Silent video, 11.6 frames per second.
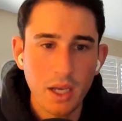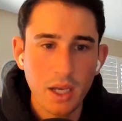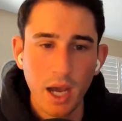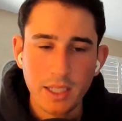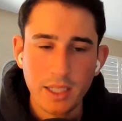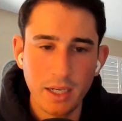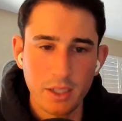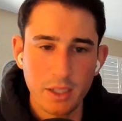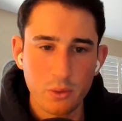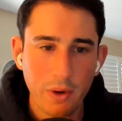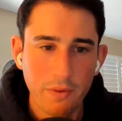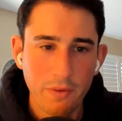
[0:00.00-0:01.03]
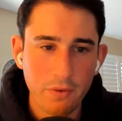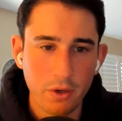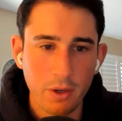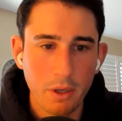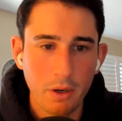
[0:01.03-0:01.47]
Uh, it's kind of like a Swift for
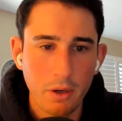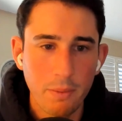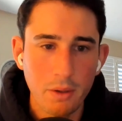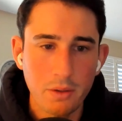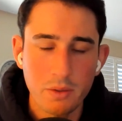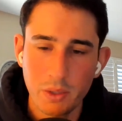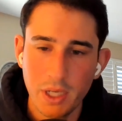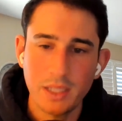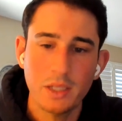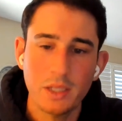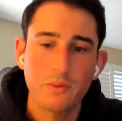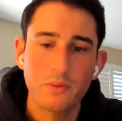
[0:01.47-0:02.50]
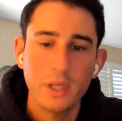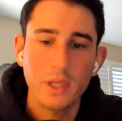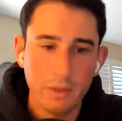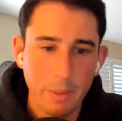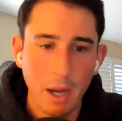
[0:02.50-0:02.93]
crypto almost, which has this really
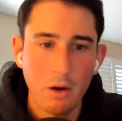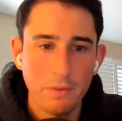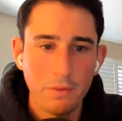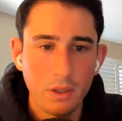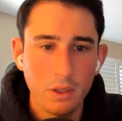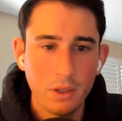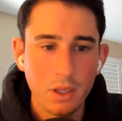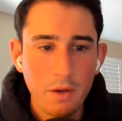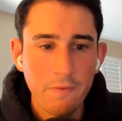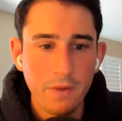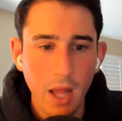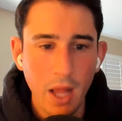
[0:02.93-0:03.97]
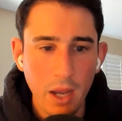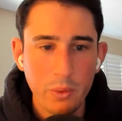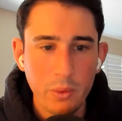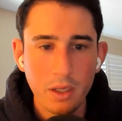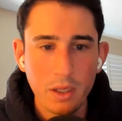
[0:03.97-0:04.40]
really powerful
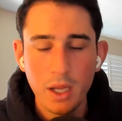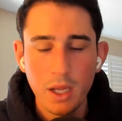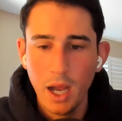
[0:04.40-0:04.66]
flywheel.